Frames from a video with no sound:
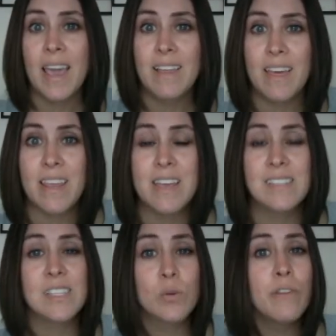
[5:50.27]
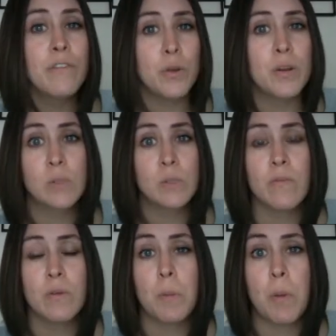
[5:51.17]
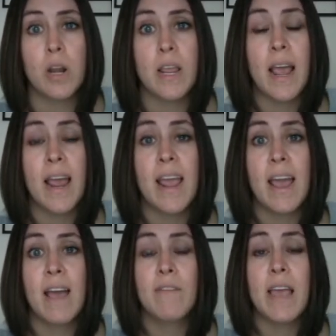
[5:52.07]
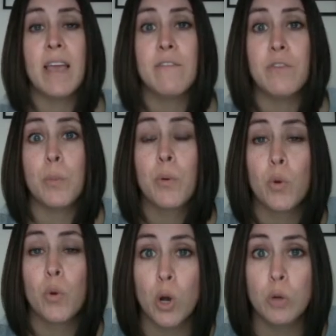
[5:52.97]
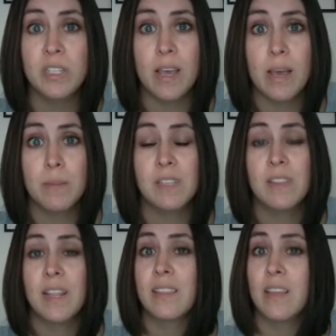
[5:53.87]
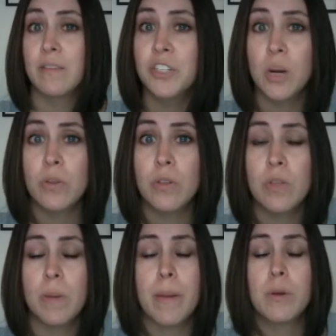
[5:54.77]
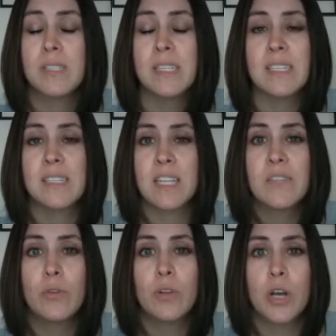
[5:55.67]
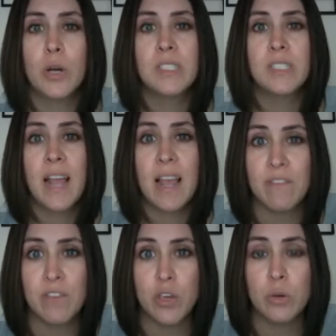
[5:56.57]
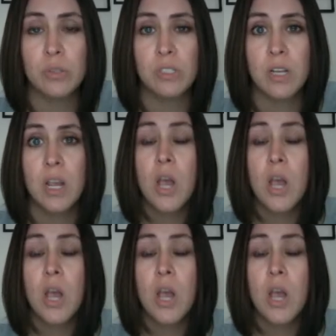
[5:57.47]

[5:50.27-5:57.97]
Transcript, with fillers: Hey lady, since we're a few days away from your party, I have a few pro tips that I'd love to share with you that my most successful hosts have used.